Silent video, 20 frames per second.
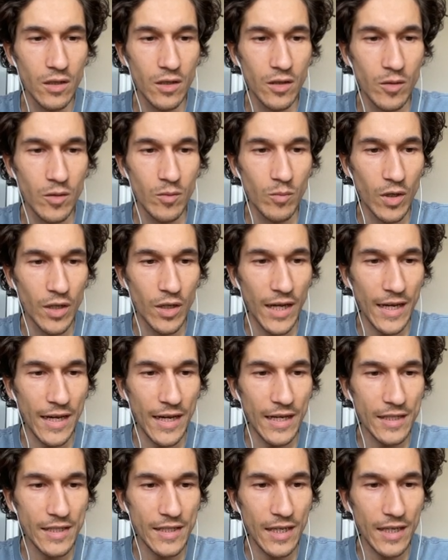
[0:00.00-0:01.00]
But I
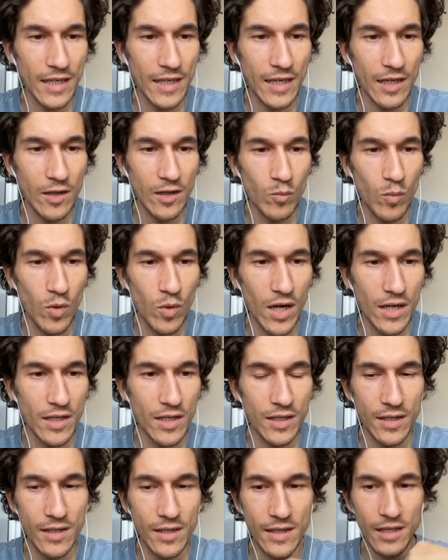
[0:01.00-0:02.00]
guess I can buy the
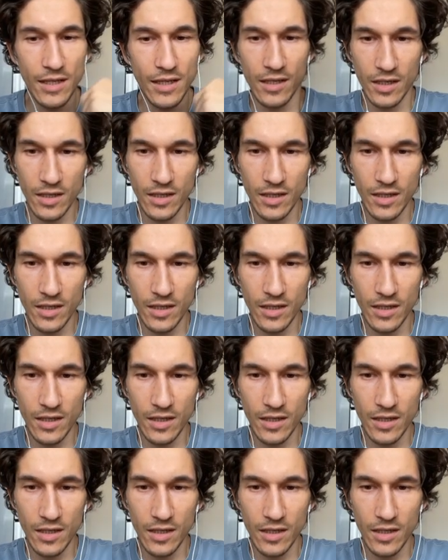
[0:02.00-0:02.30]
thing.